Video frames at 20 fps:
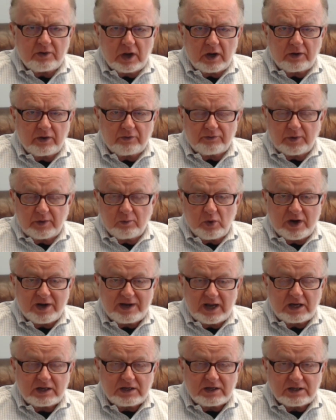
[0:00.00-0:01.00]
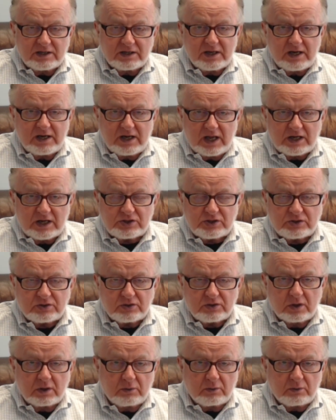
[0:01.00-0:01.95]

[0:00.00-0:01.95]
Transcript: from one day to the next, or